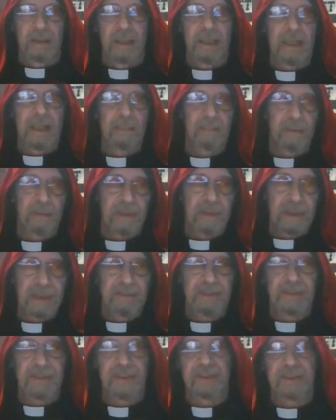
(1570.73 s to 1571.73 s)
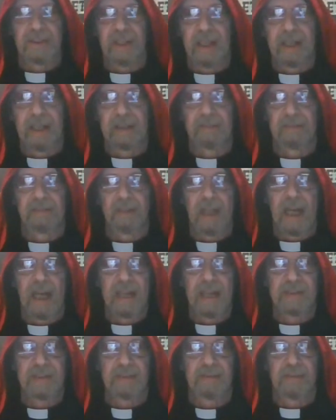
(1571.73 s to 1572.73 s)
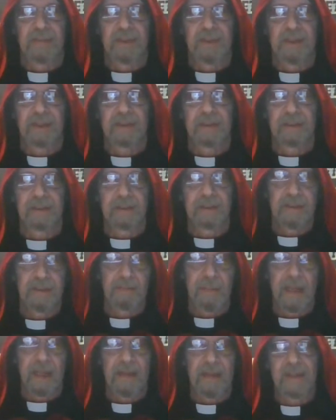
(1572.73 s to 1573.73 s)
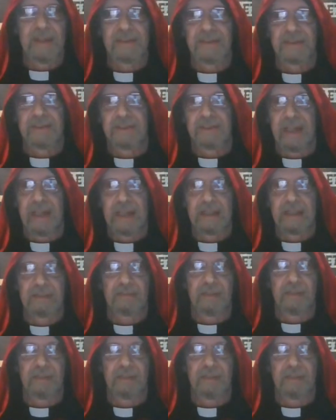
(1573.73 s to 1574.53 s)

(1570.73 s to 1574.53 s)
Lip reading: And I believe in satanic philosophy and live by that satanic